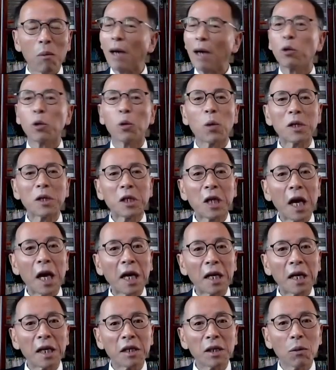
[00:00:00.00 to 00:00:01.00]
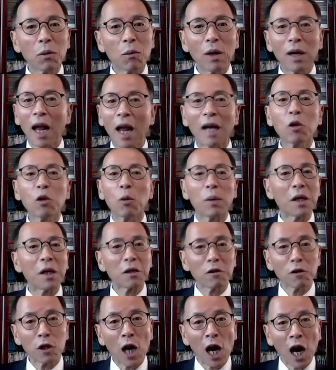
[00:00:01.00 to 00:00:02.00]
Why should we change? We'd like to be
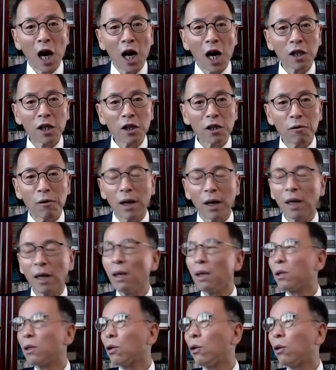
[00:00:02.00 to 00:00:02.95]
in charge, right?